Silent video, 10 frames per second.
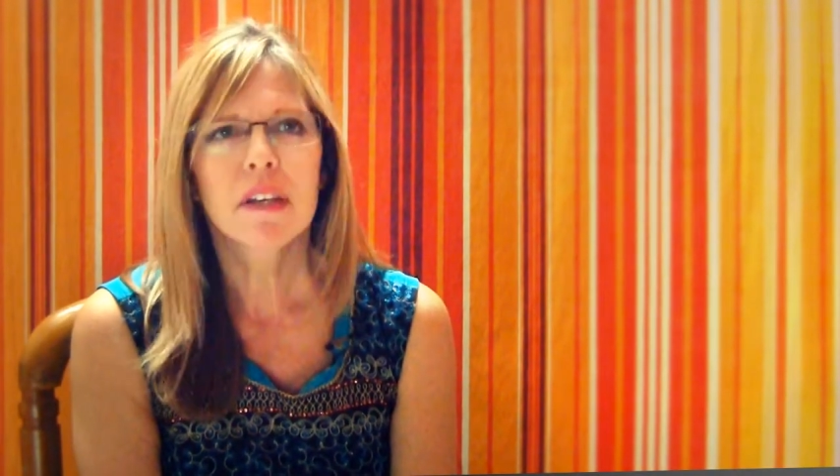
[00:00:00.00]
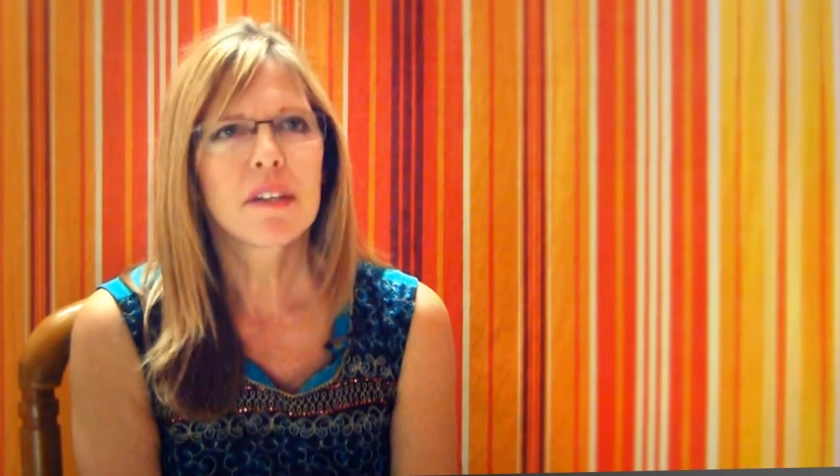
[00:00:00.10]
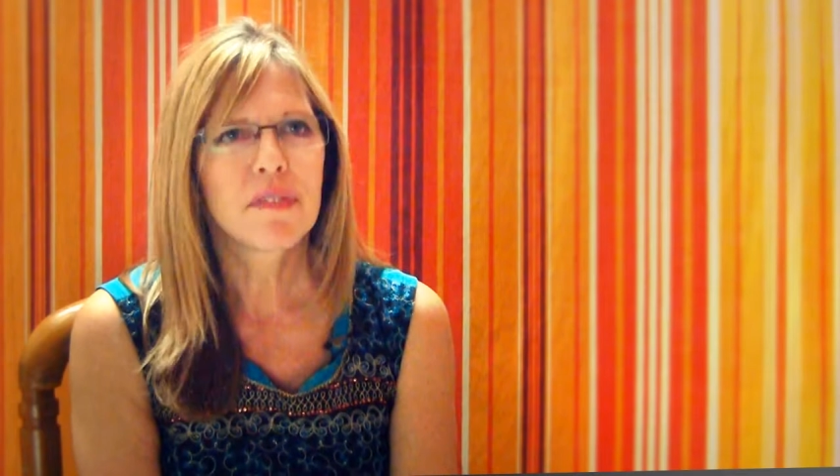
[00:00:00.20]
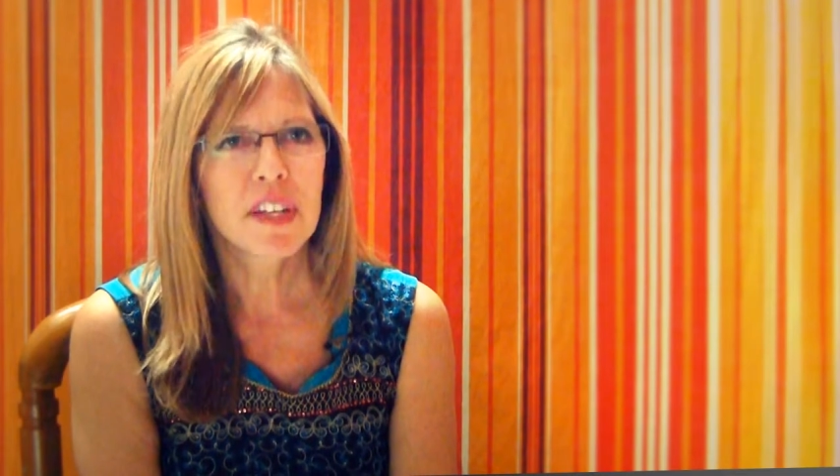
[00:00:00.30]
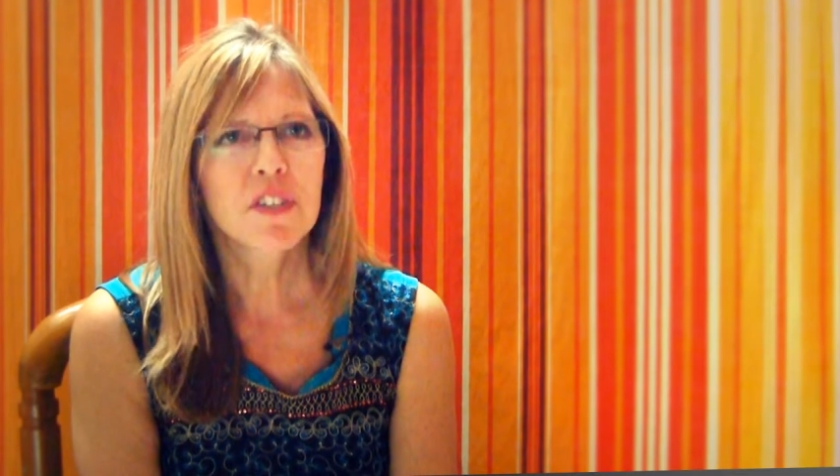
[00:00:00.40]

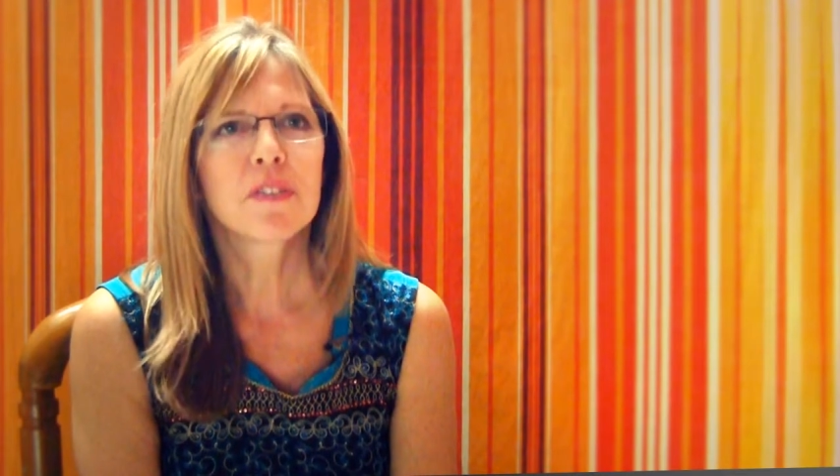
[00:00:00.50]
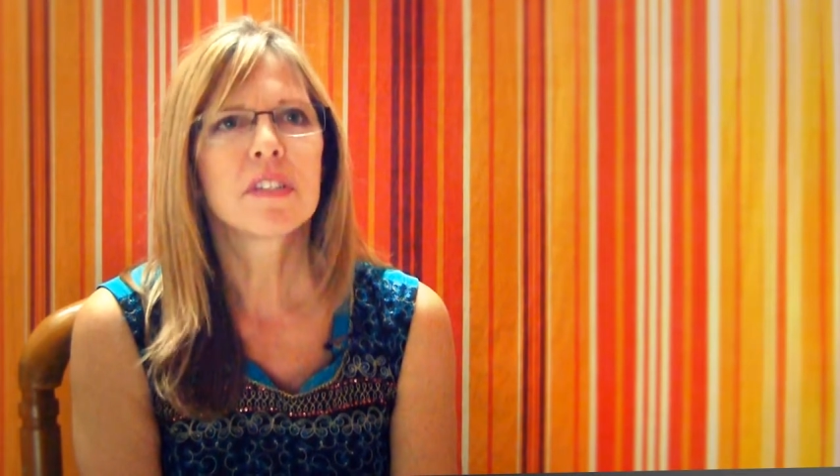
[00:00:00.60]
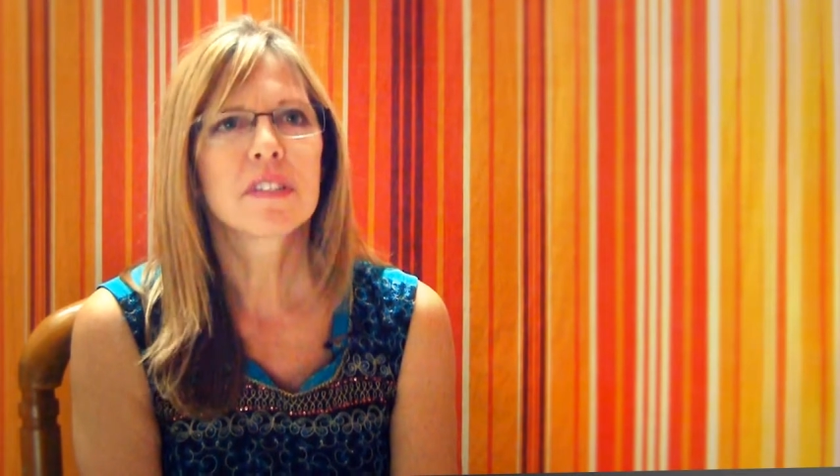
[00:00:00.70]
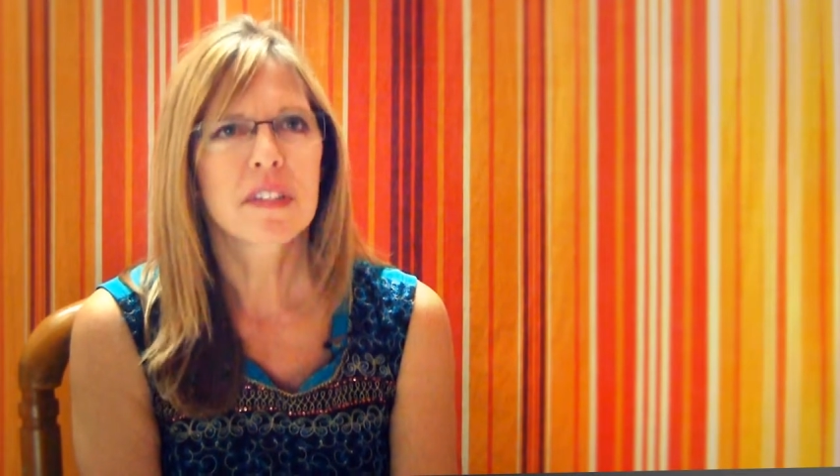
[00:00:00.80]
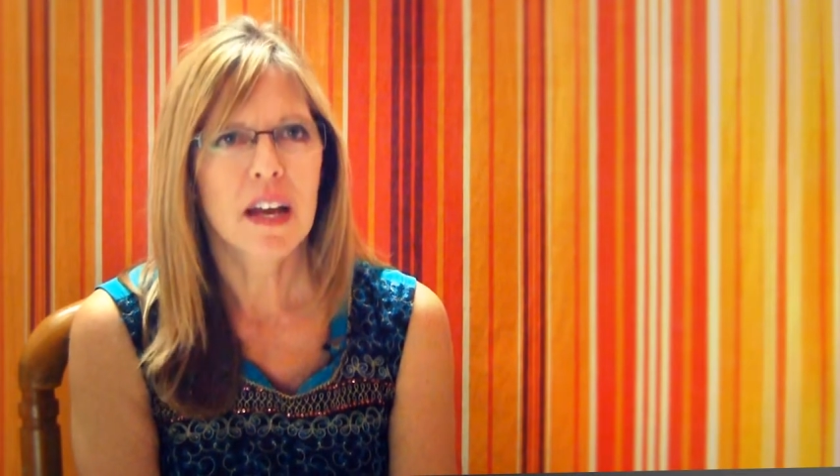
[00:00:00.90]

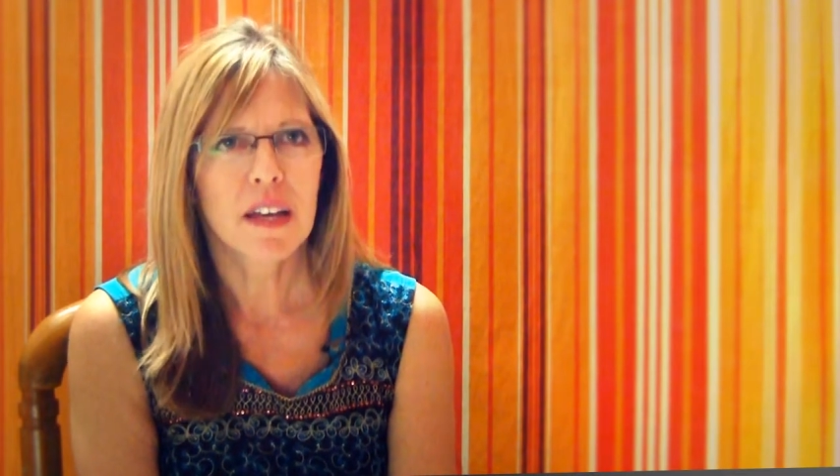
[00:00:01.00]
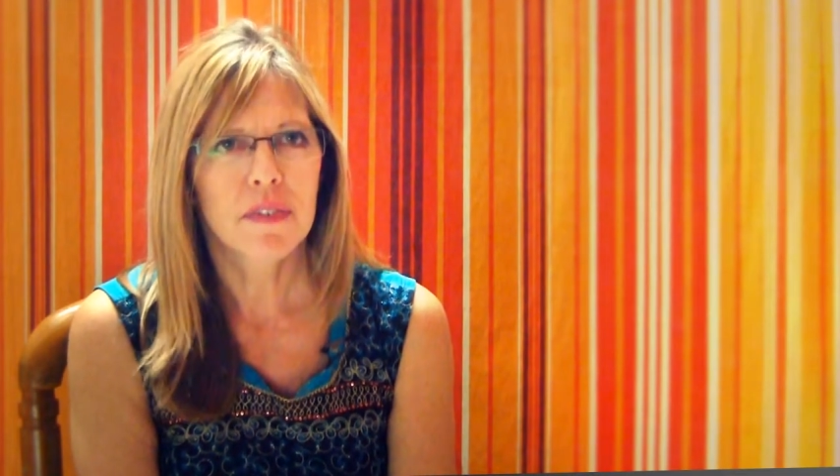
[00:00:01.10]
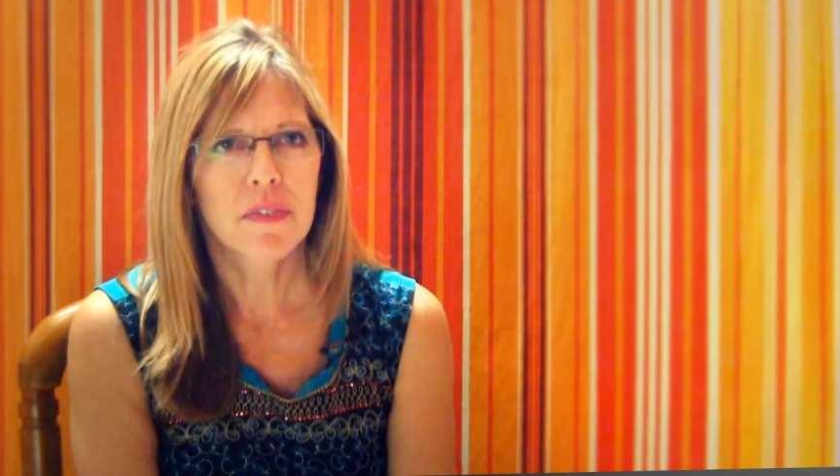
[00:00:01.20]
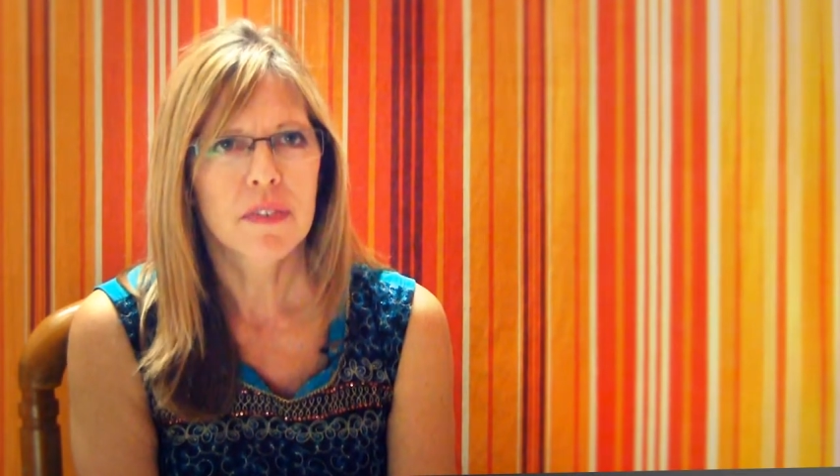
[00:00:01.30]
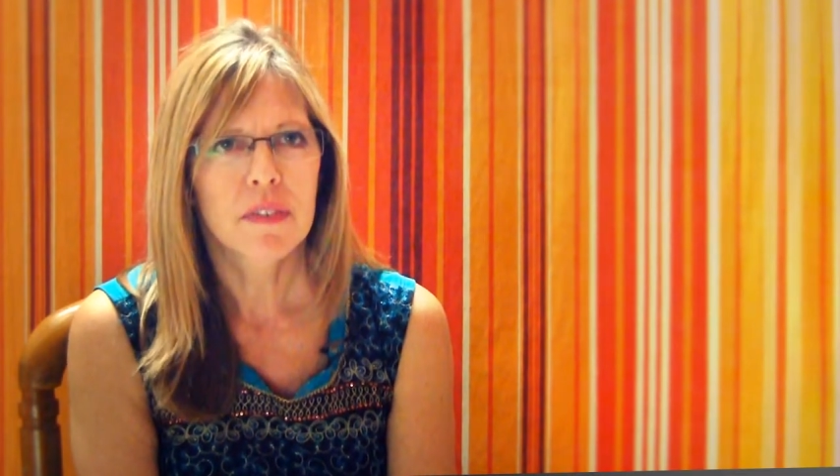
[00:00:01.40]
adventurous life.